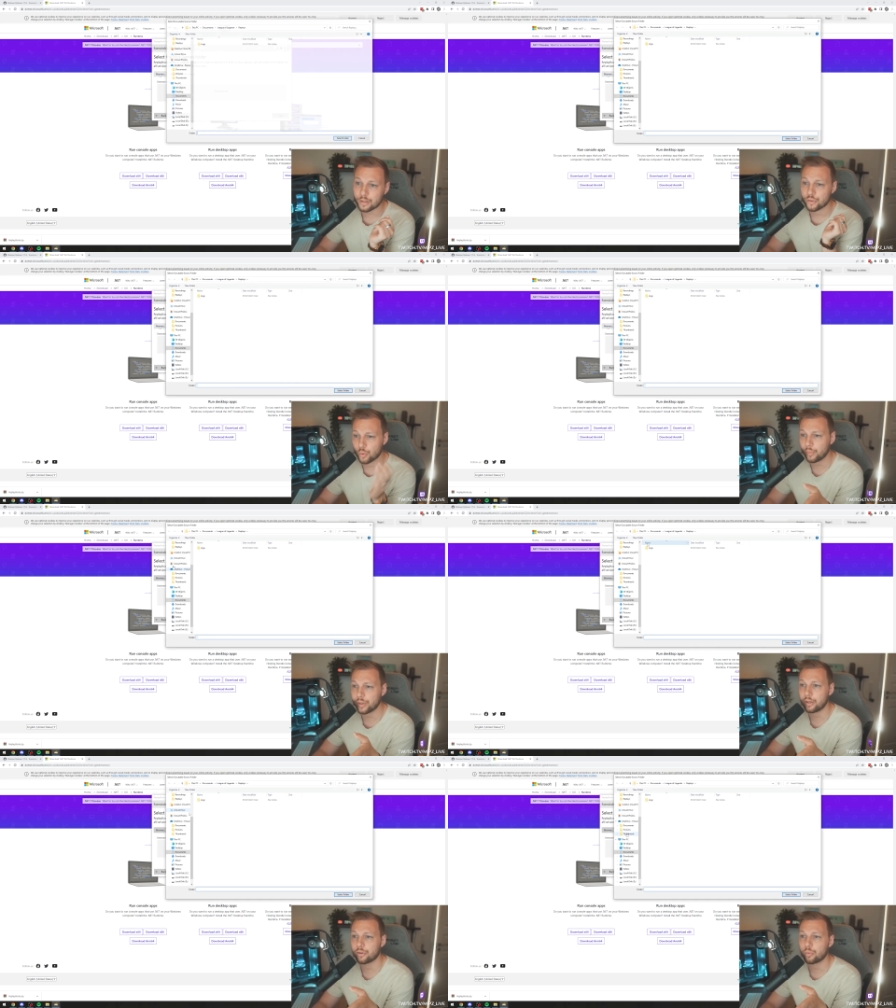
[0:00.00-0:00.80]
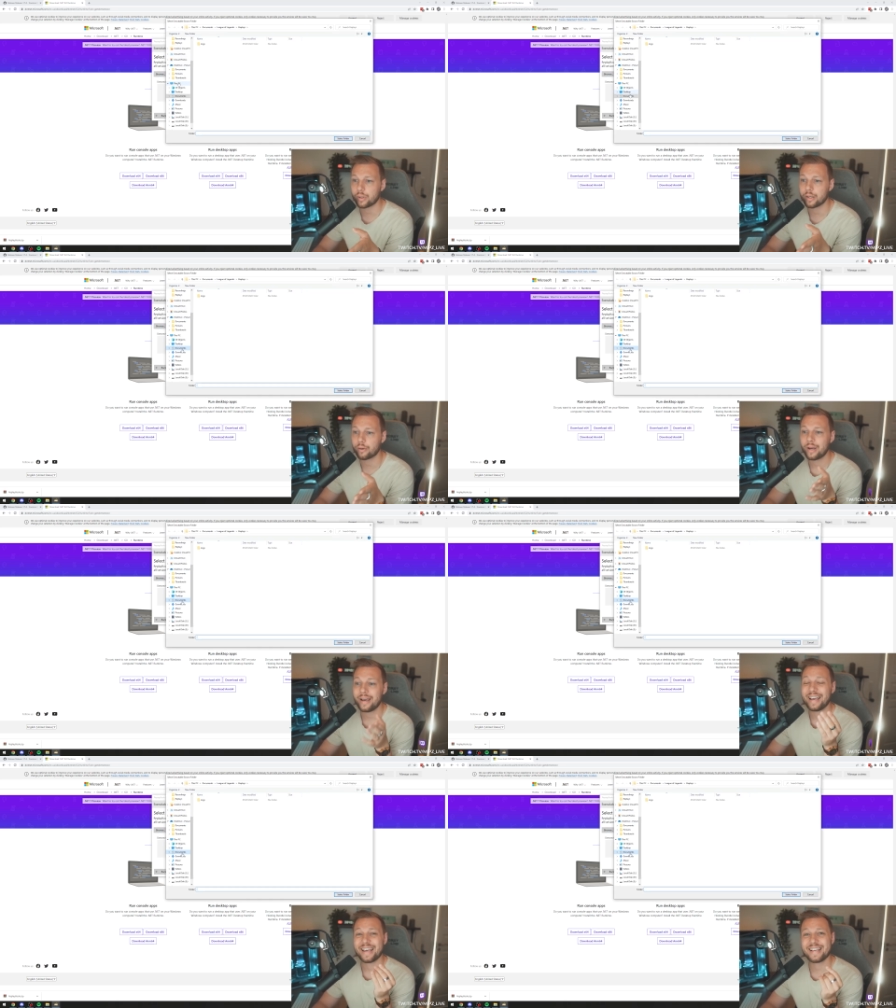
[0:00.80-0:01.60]
So what we're going to do here
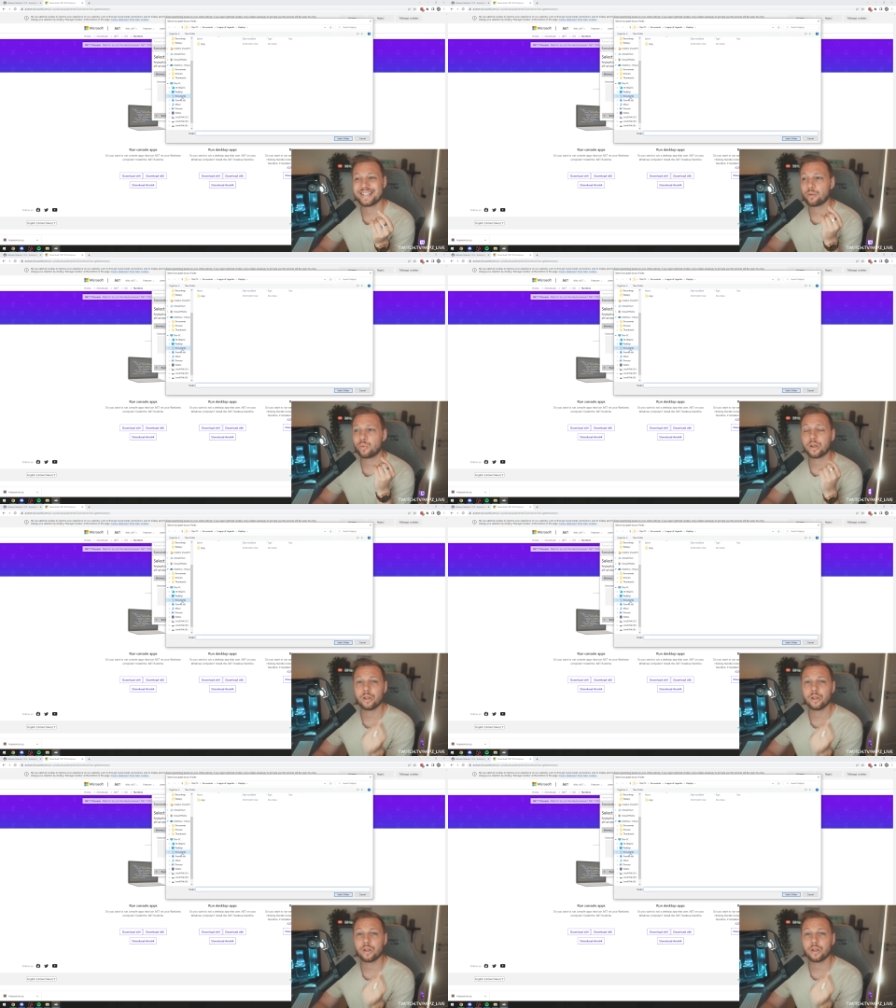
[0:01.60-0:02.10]
is that we're going